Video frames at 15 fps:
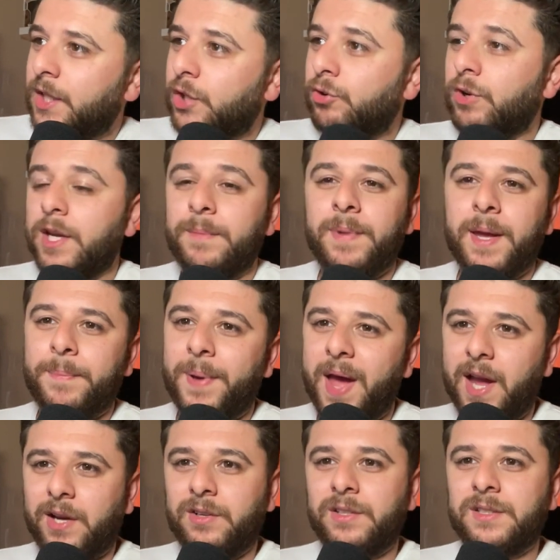Green Bay
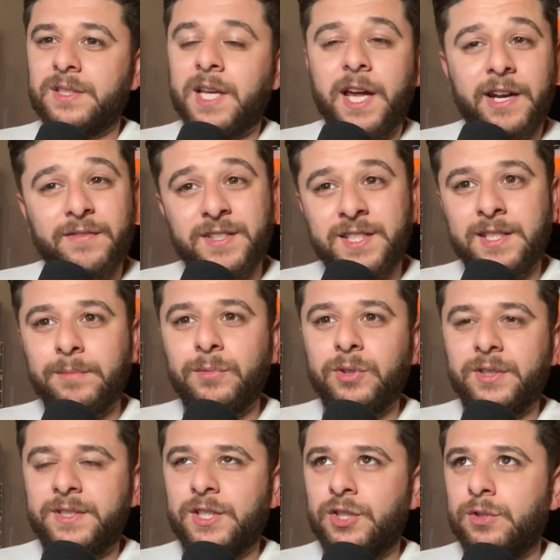Packers, kind of a
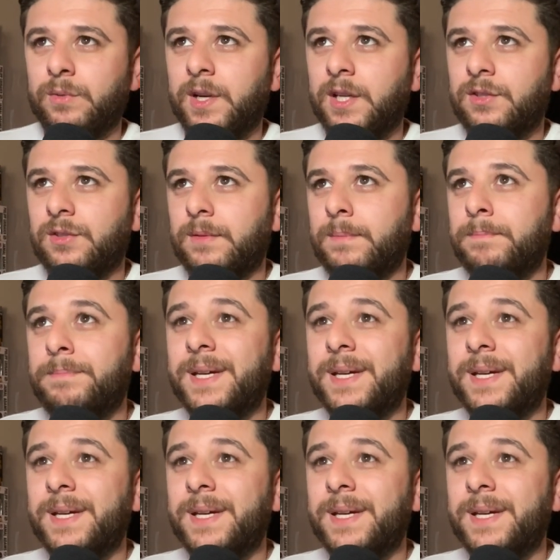similar situation.